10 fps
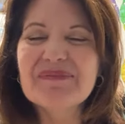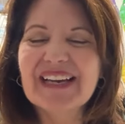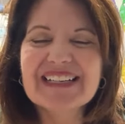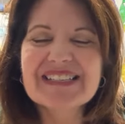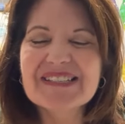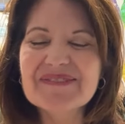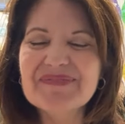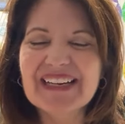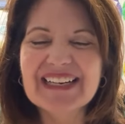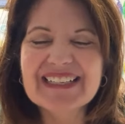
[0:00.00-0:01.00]
back to
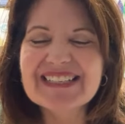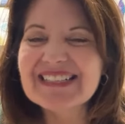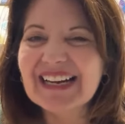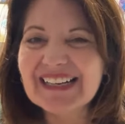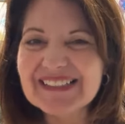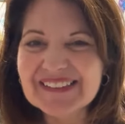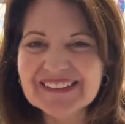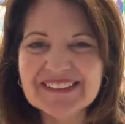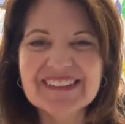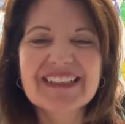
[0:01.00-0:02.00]
my
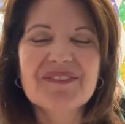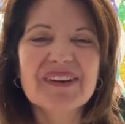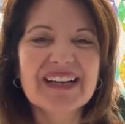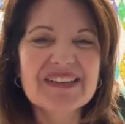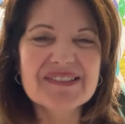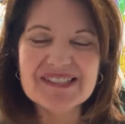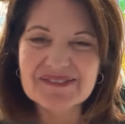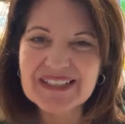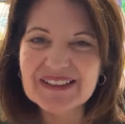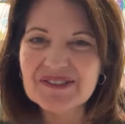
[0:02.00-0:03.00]
childhood and when I used to
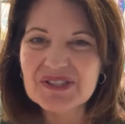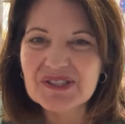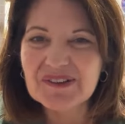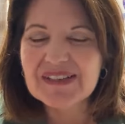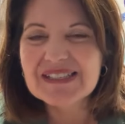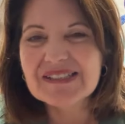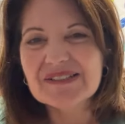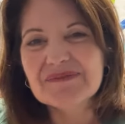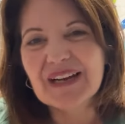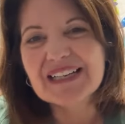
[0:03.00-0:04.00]
read those stories
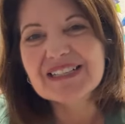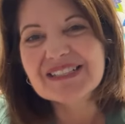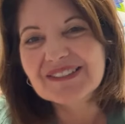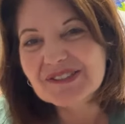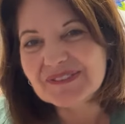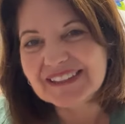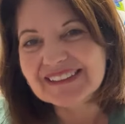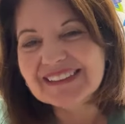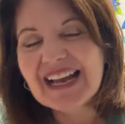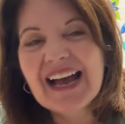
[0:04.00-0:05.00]
to my children,